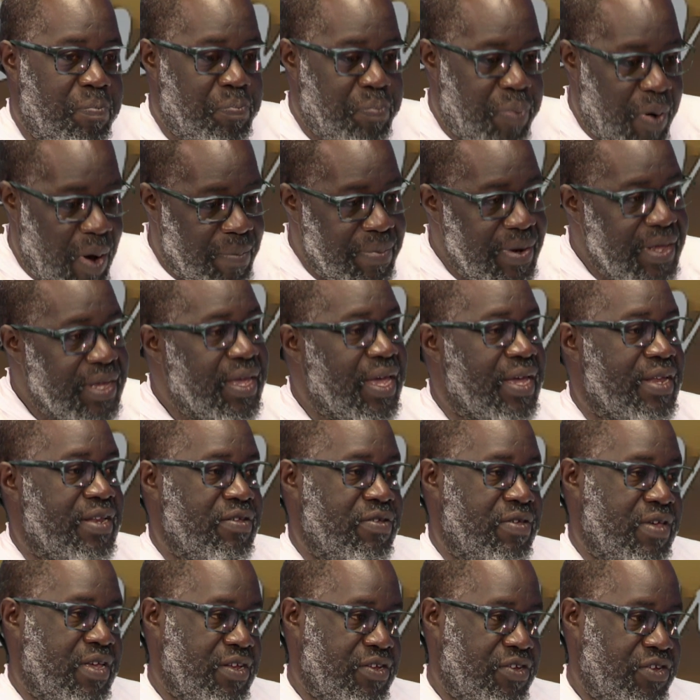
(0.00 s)
public
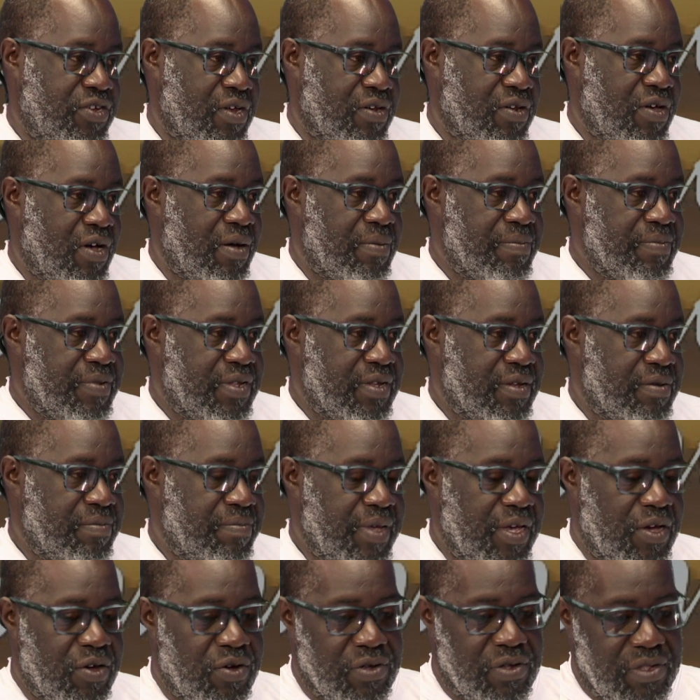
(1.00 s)
education comes in,
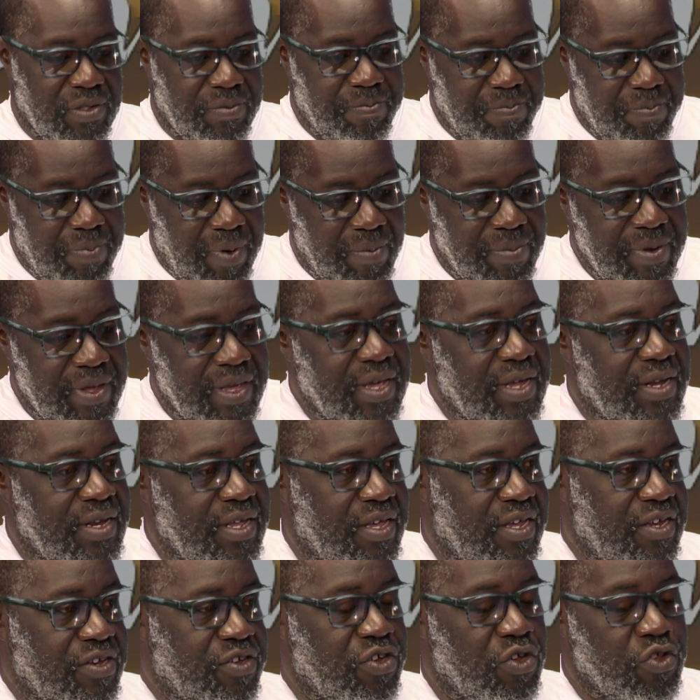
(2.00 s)
because public
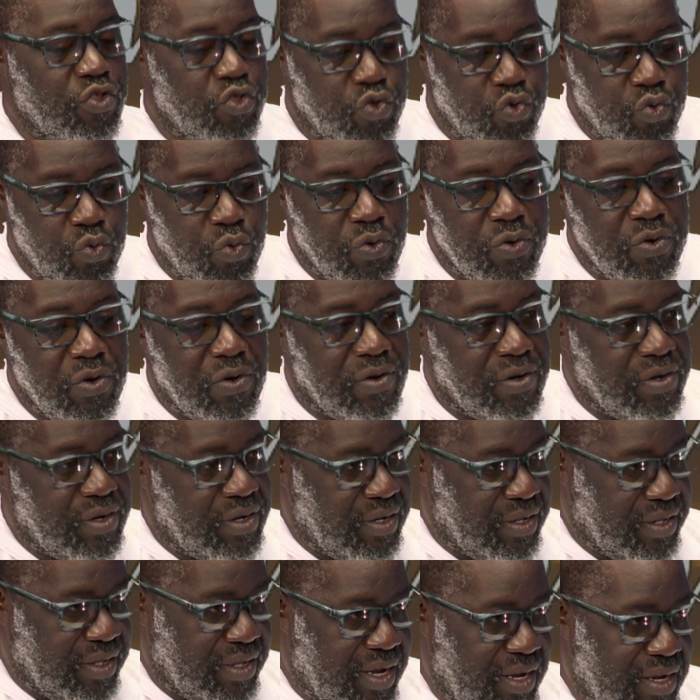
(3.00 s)
education don't
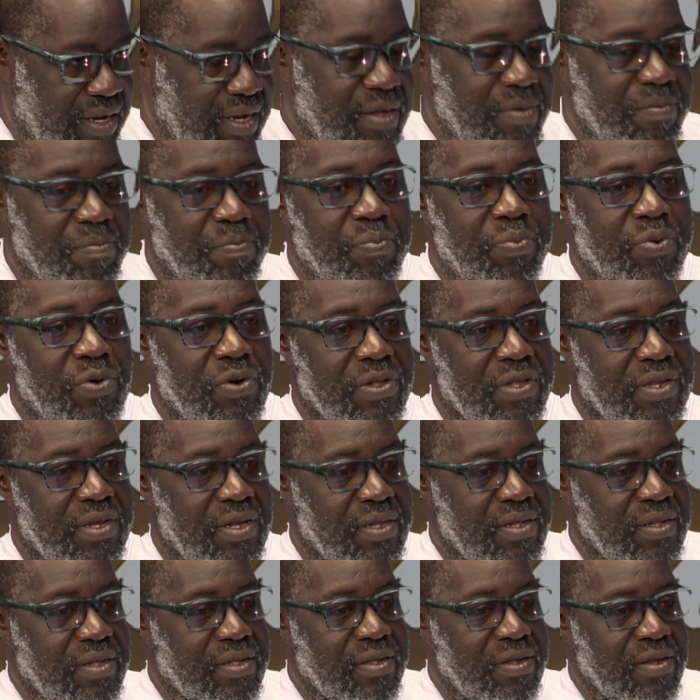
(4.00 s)
understand the
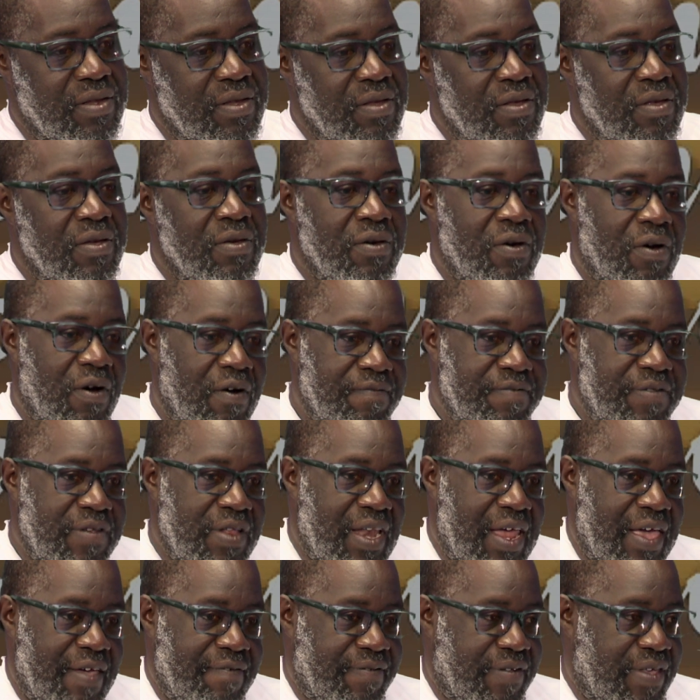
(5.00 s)
importance of the
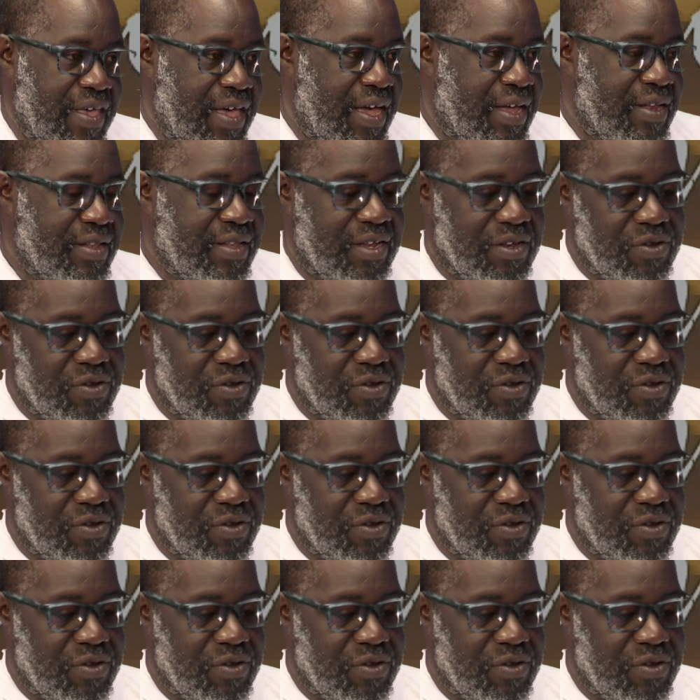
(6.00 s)
lifeguard.